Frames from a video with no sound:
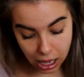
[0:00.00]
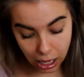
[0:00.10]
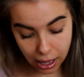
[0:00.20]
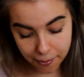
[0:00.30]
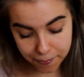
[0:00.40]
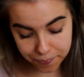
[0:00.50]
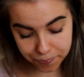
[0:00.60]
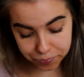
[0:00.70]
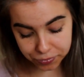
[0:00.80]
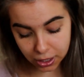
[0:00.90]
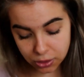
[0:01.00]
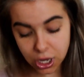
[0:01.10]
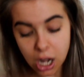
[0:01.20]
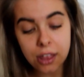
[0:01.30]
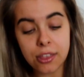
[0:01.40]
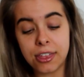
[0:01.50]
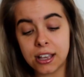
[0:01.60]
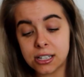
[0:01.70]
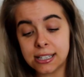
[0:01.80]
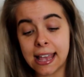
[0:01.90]
The only other
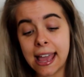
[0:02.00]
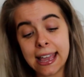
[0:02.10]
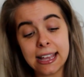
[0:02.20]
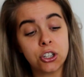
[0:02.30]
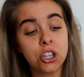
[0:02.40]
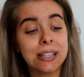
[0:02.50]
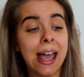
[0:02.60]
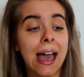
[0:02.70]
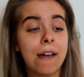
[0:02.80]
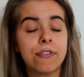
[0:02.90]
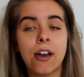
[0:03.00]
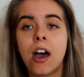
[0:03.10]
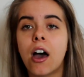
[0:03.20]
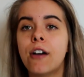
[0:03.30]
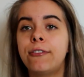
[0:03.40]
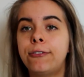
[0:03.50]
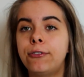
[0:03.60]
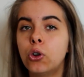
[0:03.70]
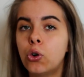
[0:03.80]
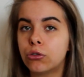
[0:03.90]
thing I say, it does have a
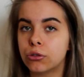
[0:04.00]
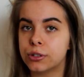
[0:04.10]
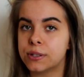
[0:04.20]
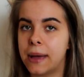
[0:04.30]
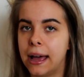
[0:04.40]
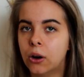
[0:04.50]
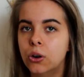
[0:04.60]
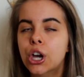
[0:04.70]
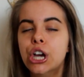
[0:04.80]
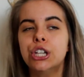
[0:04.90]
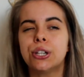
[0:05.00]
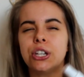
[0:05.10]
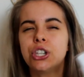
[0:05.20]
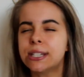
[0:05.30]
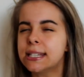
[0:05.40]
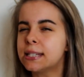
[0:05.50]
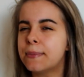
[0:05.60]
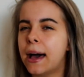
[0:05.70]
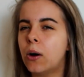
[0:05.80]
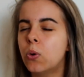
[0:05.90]
floral smell, so it doesn't
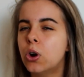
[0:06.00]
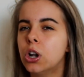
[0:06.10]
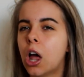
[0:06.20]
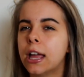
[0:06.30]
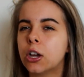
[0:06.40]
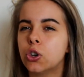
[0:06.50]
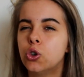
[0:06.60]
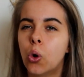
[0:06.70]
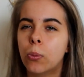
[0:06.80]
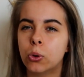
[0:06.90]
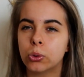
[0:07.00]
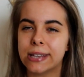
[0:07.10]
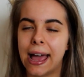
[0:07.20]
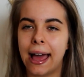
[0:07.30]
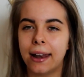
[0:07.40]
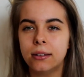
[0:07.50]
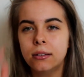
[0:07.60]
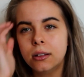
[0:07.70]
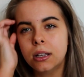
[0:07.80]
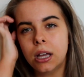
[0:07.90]
smell like normal tan.
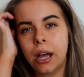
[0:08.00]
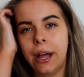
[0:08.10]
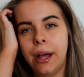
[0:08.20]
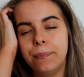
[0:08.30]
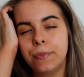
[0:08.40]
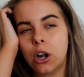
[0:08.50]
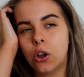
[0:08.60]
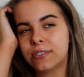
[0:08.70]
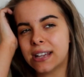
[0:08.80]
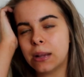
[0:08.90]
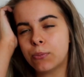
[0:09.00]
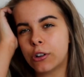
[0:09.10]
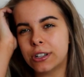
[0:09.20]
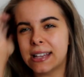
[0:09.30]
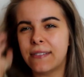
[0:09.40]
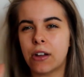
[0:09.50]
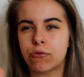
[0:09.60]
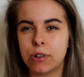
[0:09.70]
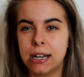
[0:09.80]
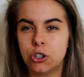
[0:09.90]
A lot of tanning products have
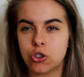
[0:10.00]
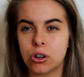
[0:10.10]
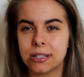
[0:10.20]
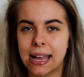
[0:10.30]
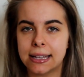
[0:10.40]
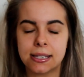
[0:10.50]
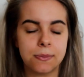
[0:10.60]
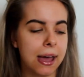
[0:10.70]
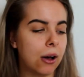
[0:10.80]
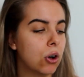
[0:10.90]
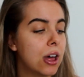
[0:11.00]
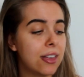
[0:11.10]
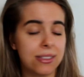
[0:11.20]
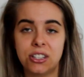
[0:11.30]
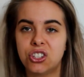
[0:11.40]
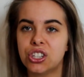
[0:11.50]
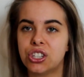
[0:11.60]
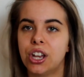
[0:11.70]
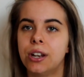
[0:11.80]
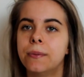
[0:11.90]
that really strong tan smell. This
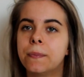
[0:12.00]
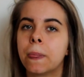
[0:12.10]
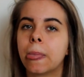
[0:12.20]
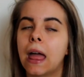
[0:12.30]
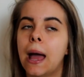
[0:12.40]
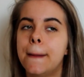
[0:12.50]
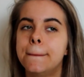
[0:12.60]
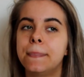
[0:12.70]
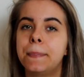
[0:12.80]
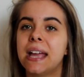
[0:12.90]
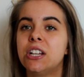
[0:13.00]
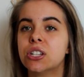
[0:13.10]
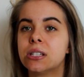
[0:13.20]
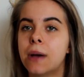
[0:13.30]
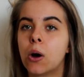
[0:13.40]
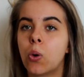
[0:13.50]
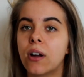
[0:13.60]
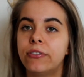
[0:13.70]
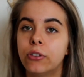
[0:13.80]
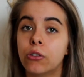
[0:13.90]
doesn't, but it does smell
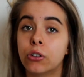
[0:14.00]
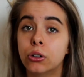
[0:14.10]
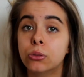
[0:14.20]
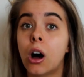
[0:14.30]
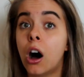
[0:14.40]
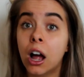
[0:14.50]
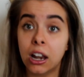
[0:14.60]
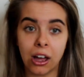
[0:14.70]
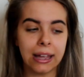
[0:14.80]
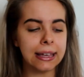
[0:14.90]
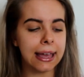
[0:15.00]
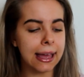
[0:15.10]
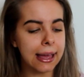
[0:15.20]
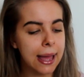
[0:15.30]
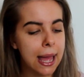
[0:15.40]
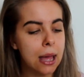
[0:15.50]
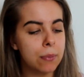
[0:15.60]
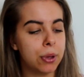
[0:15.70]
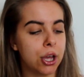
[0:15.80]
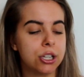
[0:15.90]
quite floral. I like it,
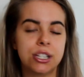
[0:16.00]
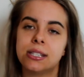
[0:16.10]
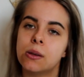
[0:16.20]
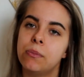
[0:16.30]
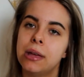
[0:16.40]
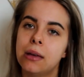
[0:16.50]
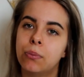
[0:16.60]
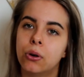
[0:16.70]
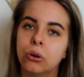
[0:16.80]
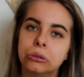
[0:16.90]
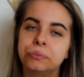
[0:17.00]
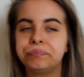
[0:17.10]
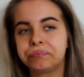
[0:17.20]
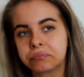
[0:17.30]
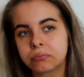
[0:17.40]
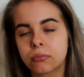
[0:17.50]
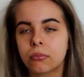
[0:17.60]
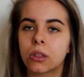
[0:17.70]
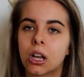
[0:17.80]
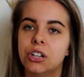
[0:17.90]
but to some people,
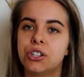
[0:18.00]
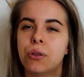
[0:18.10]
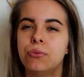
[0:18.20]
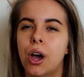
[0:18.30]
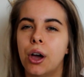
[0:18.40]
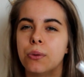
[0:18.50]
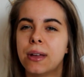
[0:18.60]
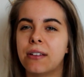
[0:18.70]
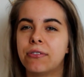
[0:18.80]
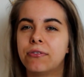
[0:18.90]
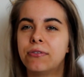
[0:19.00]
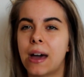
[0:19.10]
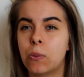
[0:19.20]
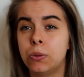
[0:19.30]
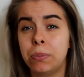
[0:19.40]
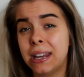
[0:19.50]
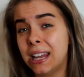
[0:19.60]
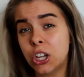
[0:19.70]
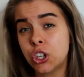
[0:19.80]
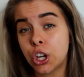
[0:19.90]
I don't know if that would be an
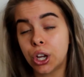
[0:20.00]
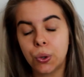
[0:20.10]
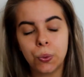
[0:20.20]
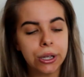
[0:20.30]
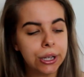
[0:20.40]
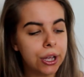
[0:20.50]
issue.